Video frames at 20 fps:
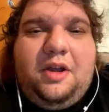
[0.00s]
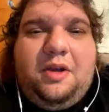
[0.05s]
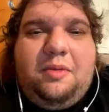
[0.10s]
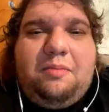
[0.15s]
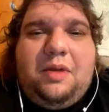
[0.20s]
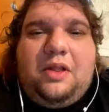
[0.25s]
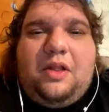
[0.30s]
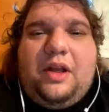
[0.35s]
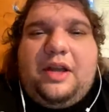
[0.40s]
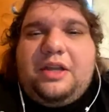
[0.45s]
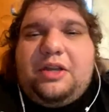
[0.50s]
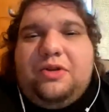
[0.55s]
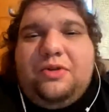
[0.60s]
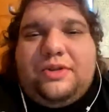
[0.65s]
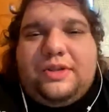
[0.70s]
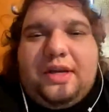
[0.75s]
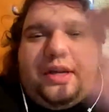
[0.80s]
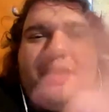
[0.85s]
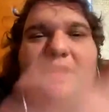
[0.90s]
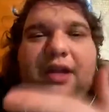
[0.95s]
But like you
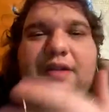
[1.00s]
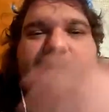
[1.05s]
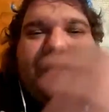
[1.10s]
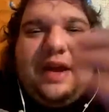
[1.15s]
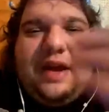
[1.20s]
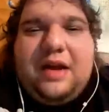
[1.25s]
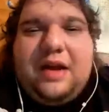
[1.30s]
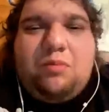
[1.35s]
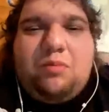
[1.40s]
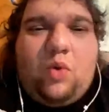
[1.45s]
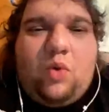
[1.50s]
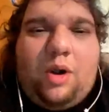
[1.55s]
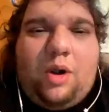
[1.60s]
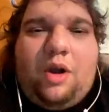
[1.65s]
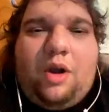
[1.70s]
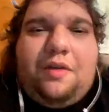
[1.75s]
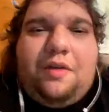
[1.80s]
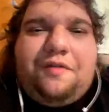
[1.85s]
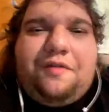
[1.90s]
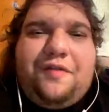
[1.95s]
said, they've had more
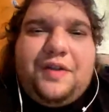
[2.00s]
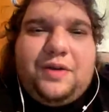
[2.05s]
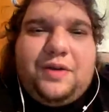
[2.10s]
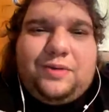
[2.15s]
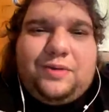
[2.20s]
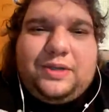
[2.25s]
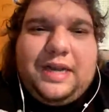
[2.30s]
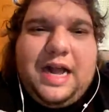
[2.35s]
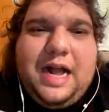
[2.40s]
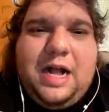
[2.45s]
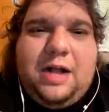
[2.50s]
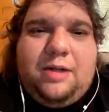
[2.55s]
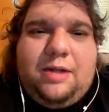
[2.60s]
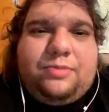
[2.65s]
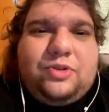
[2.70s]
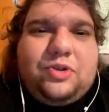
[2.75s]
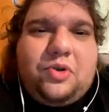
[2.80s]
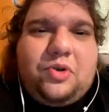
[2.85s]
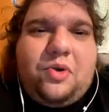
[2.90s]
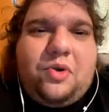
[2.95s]
on-field time.
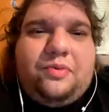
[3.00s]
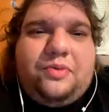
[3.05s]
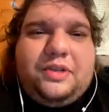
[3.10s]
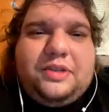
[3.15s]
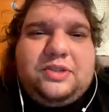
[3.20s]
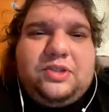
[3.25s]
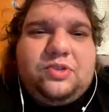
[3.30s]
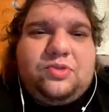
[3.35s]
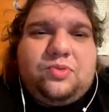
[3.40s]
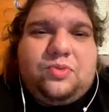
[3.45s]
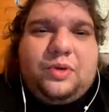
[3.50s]
So this is